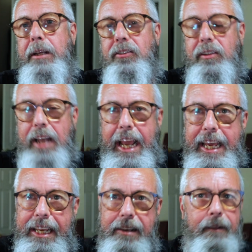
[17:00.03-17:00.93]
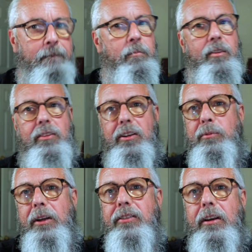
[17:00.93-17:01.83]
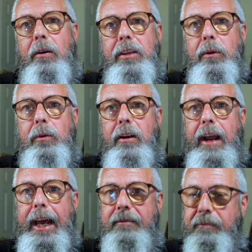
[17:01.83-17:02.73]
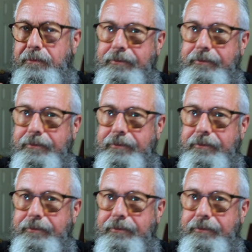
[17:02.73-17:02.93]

and says, hey, 6 months ago you were at